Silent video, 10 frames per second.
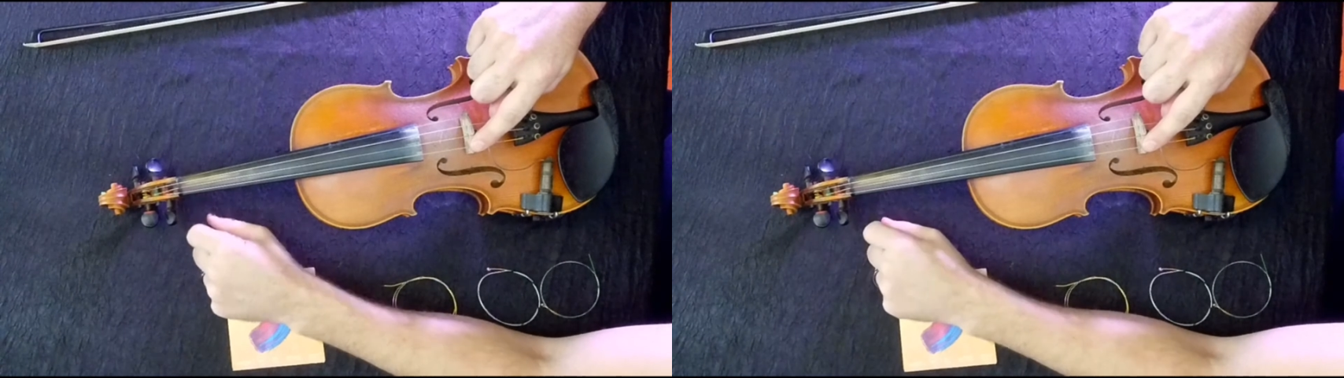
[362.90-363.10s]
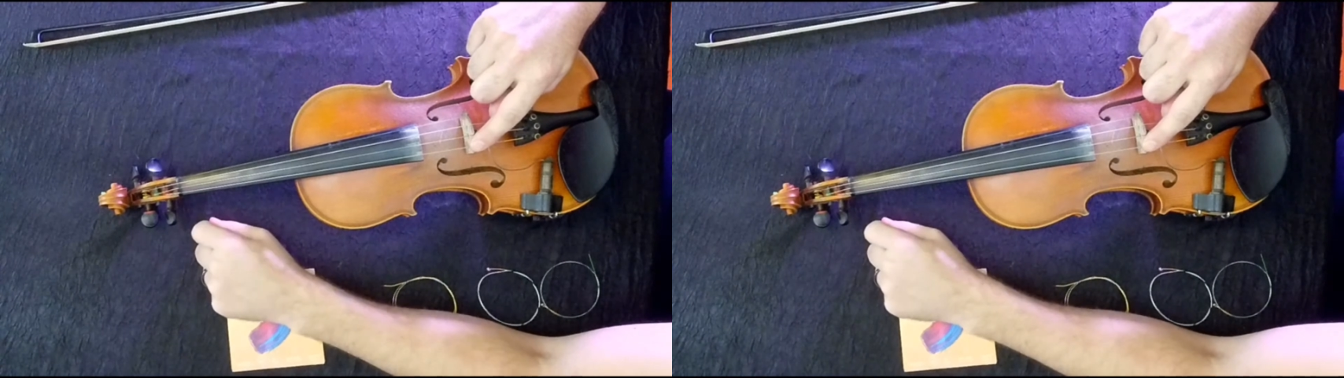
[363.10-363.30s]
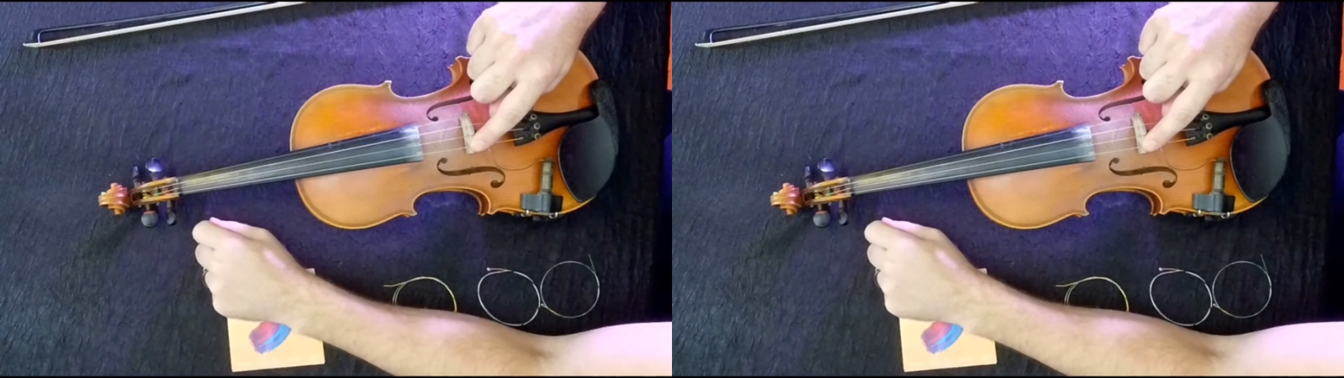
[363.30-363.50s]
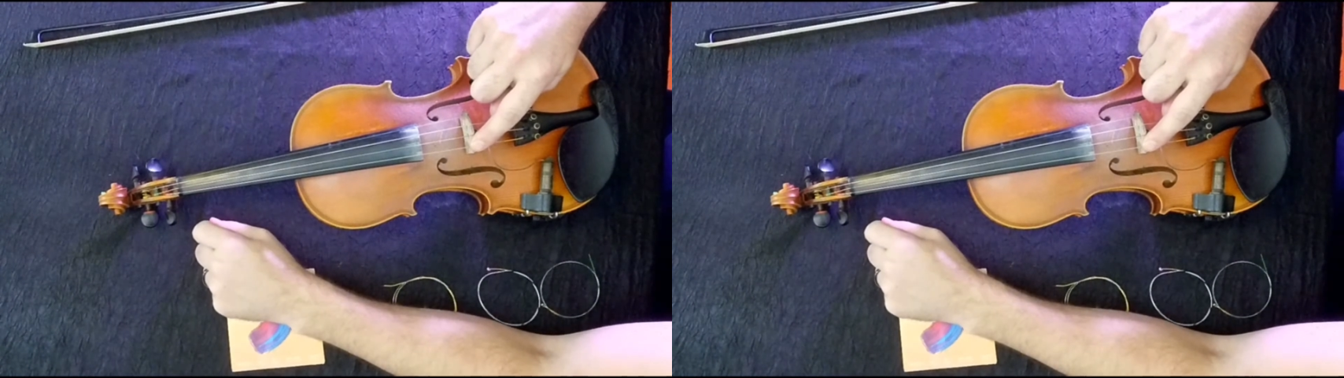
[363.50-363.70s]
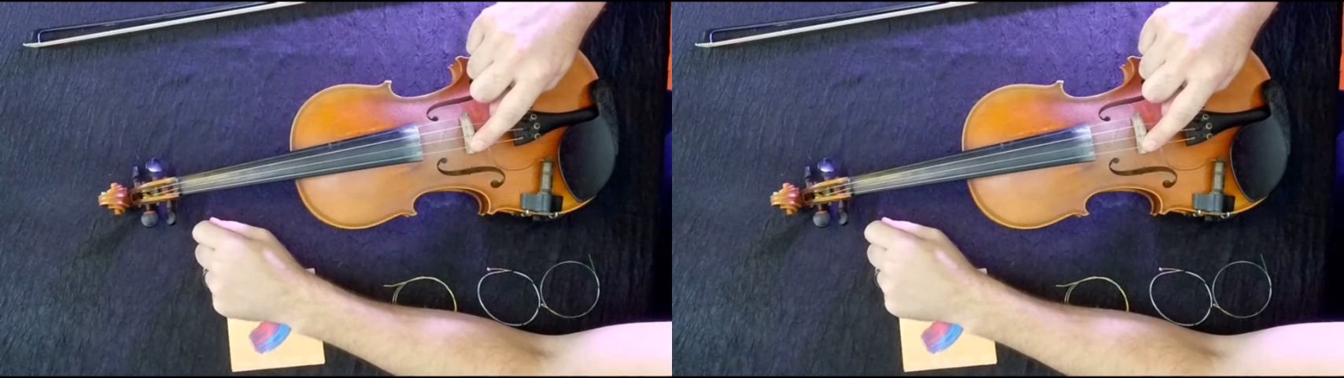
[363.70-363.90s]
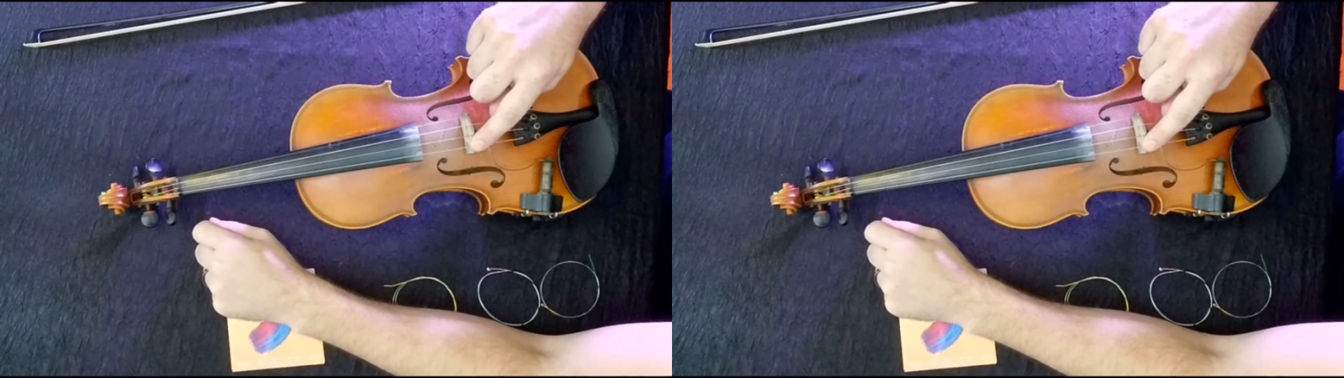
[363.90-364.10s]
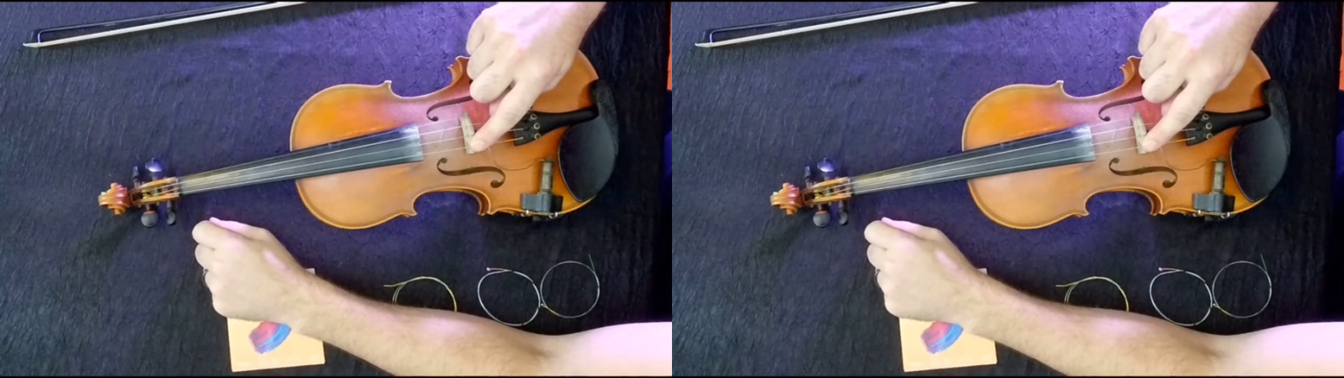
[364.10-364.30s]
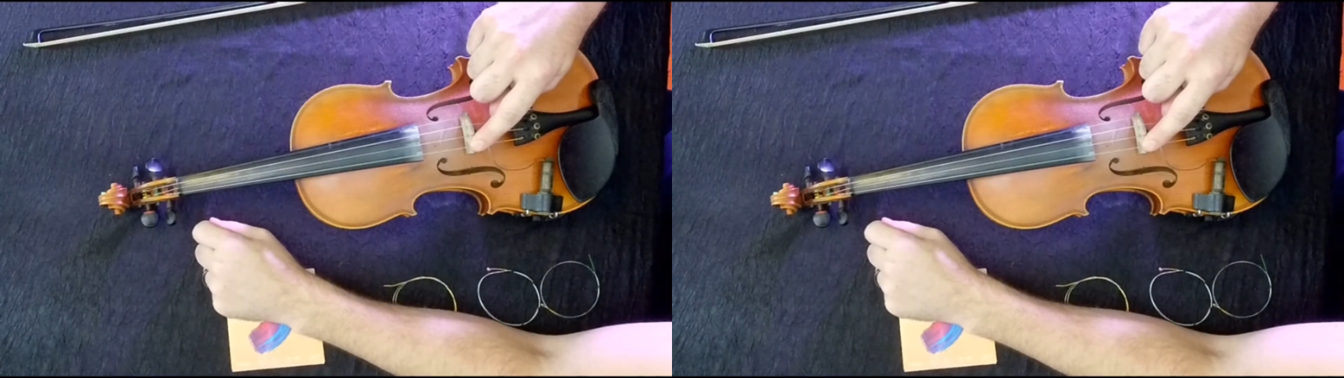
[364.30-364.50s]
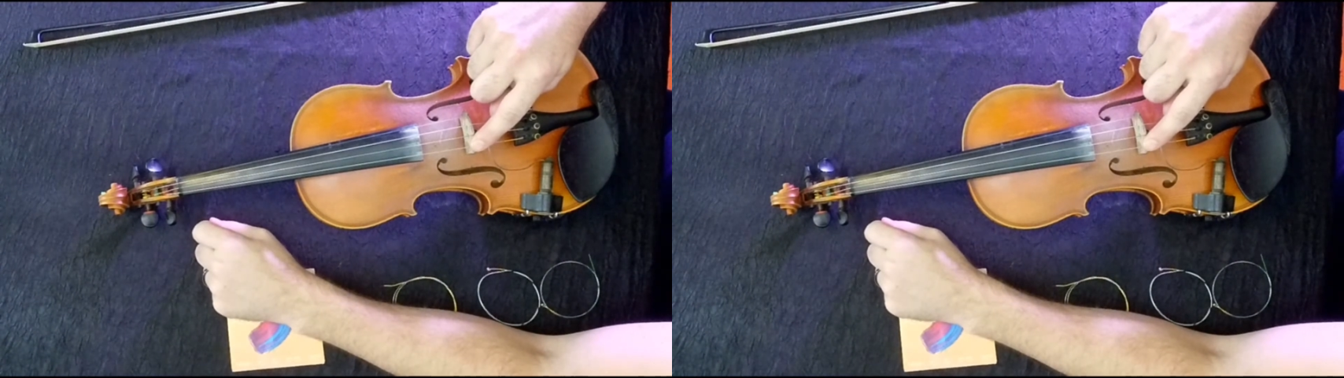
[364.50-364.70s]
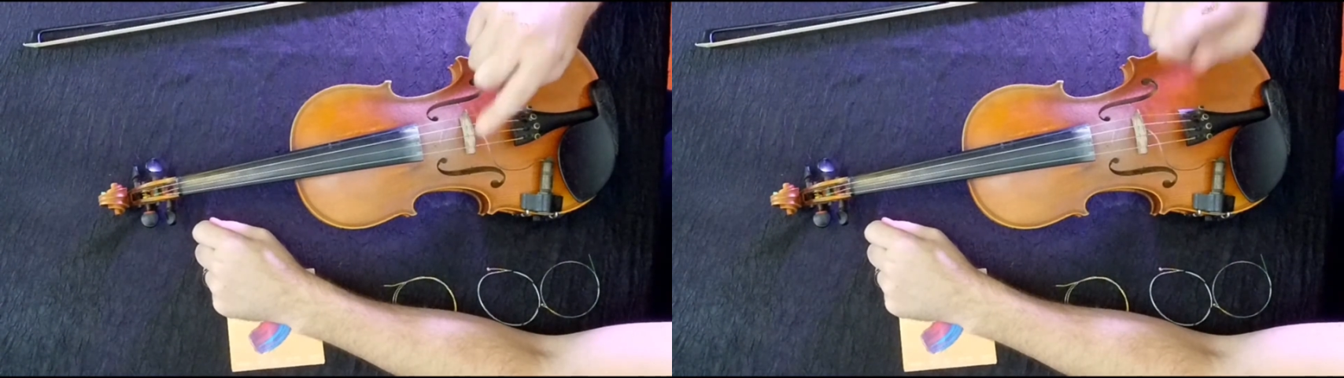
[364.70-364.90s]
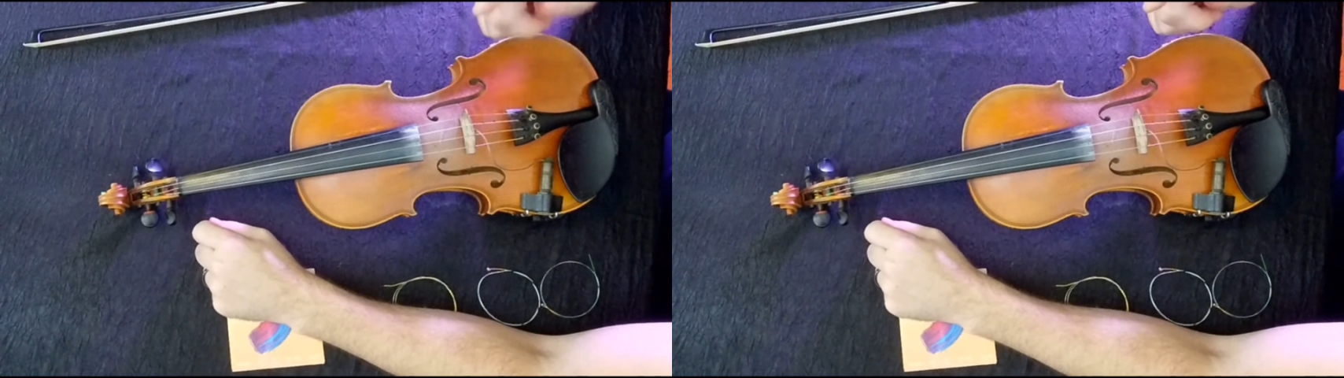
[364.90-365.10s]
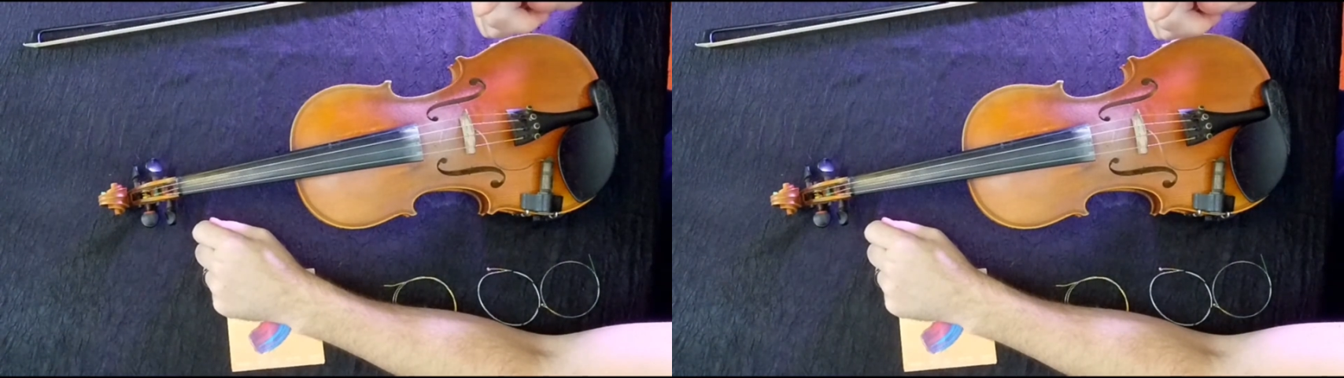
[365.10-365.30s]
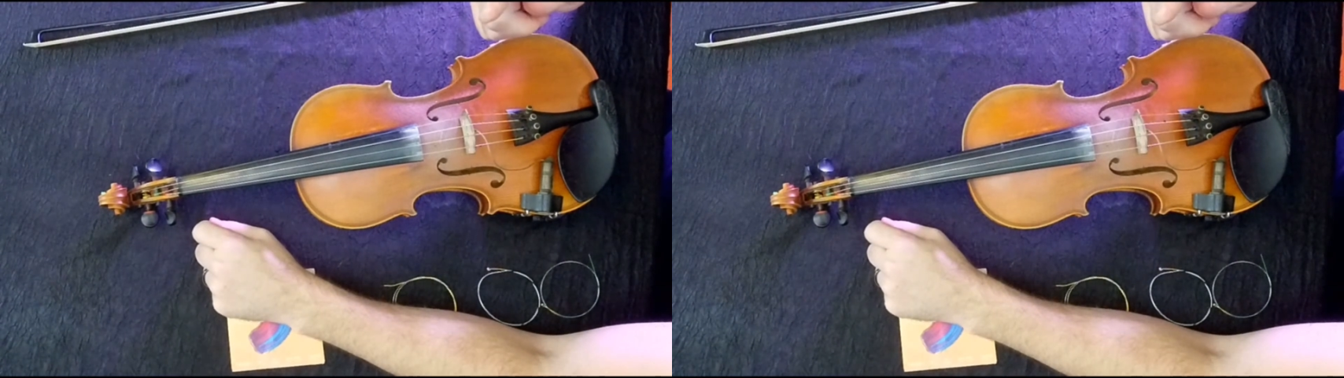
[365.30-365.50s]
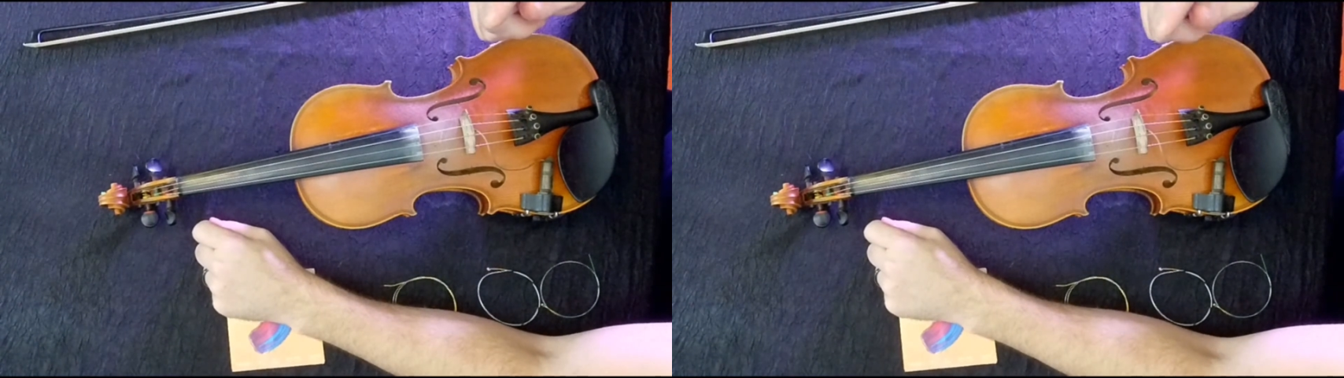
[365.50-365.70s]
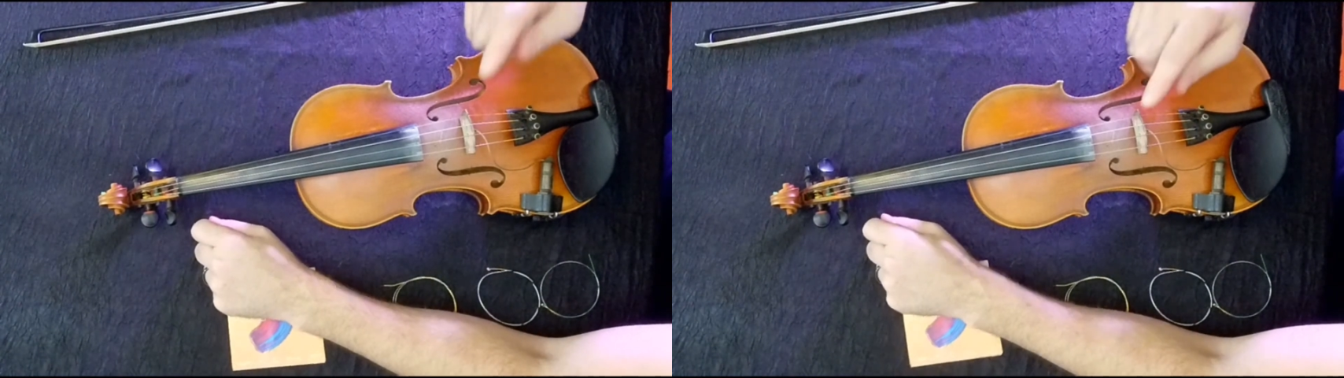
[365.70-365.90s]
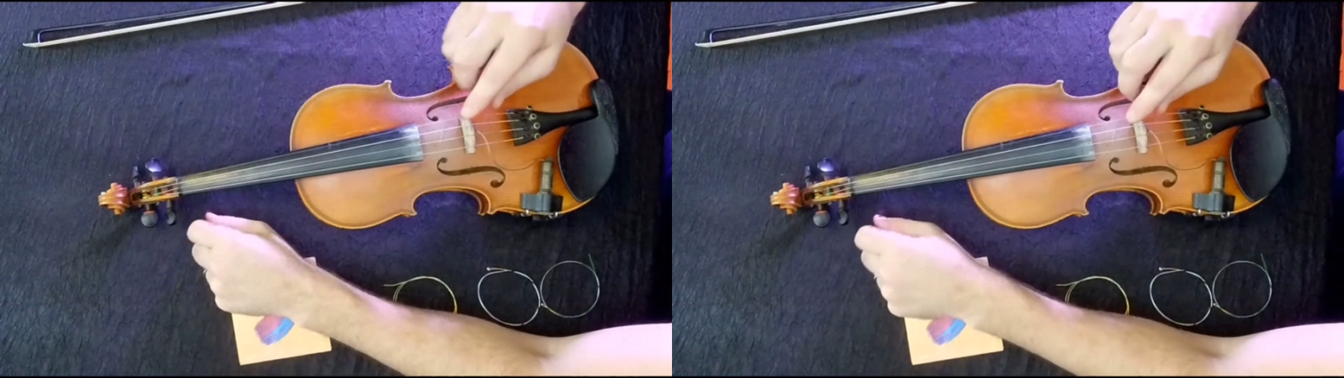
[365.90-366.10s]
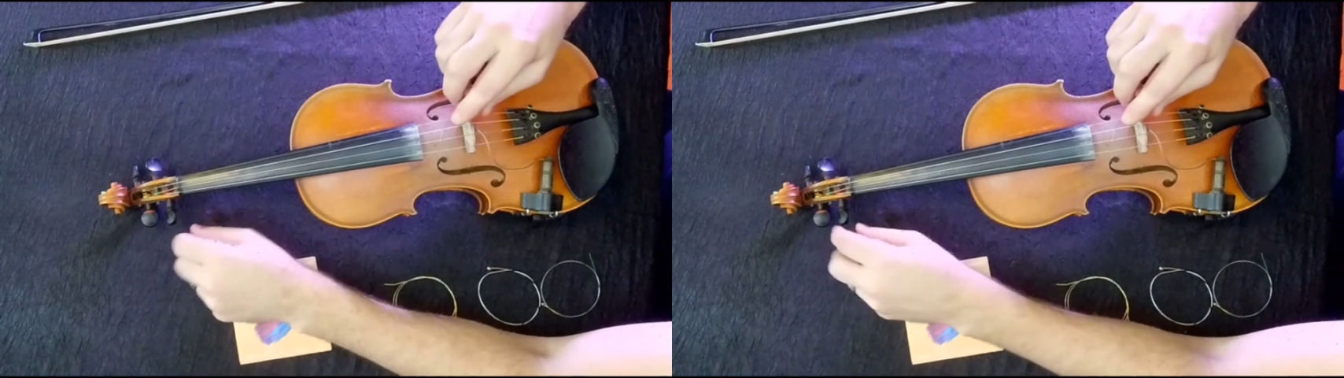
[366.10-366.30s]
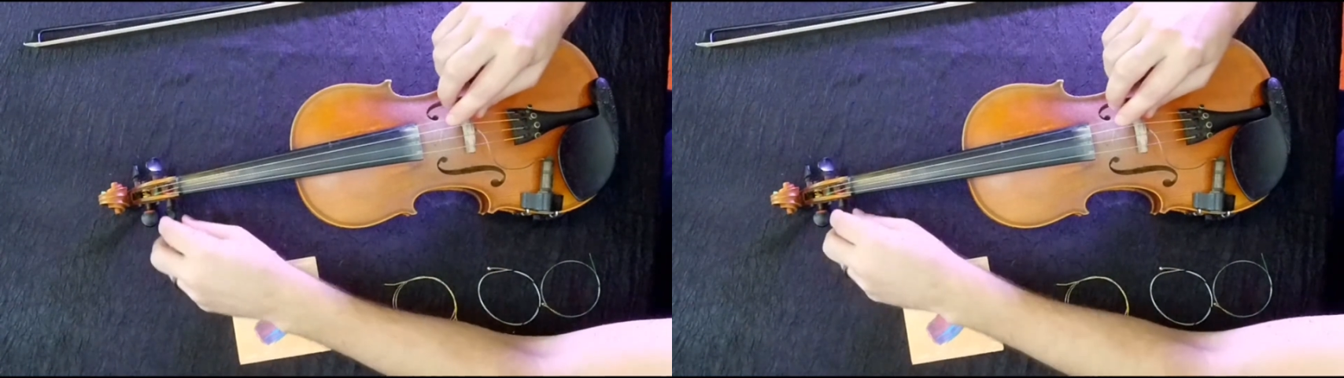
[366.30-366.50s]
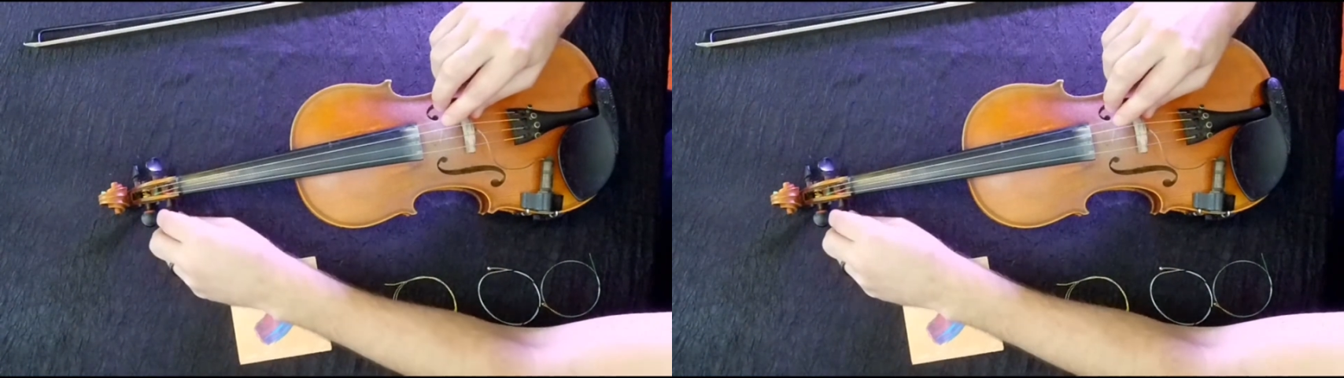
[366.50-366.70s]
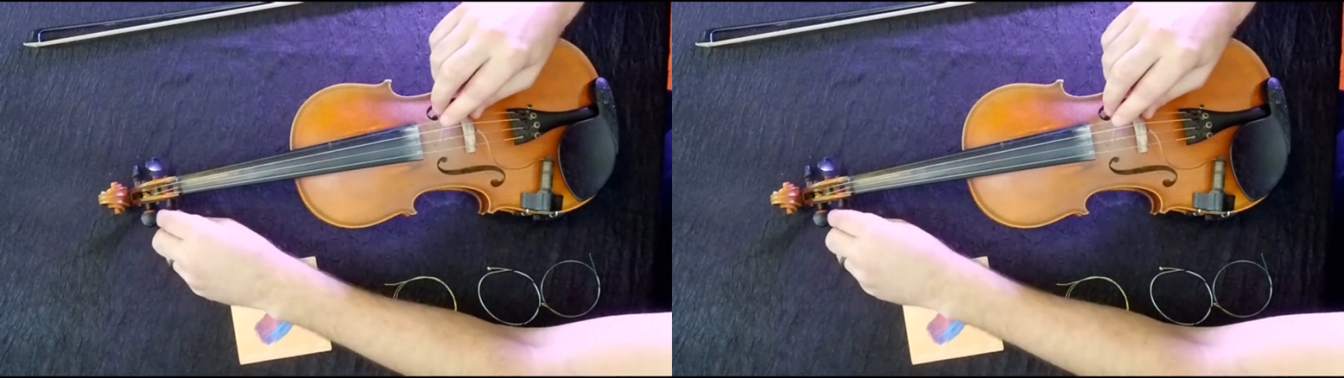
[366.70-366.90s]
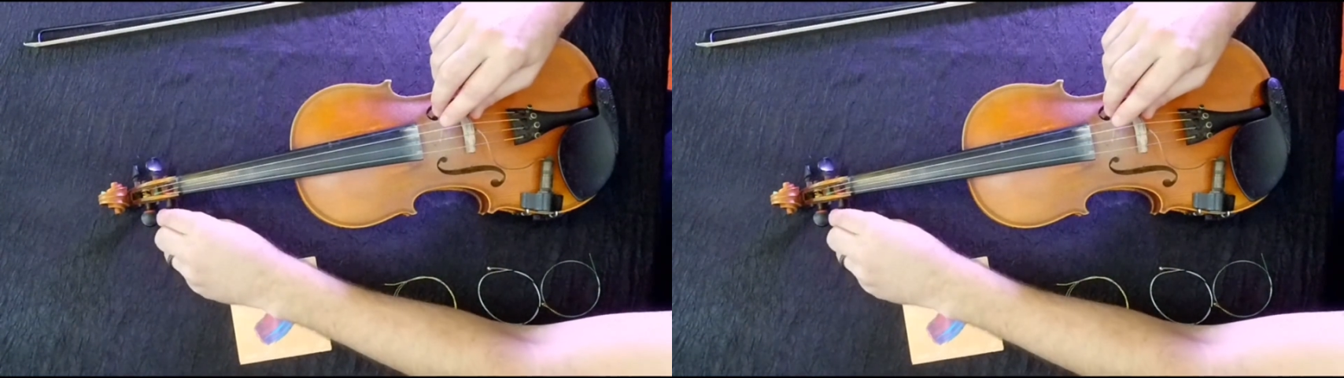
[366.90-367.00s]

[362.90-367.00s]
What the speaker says: Nobody's mouth can be seen.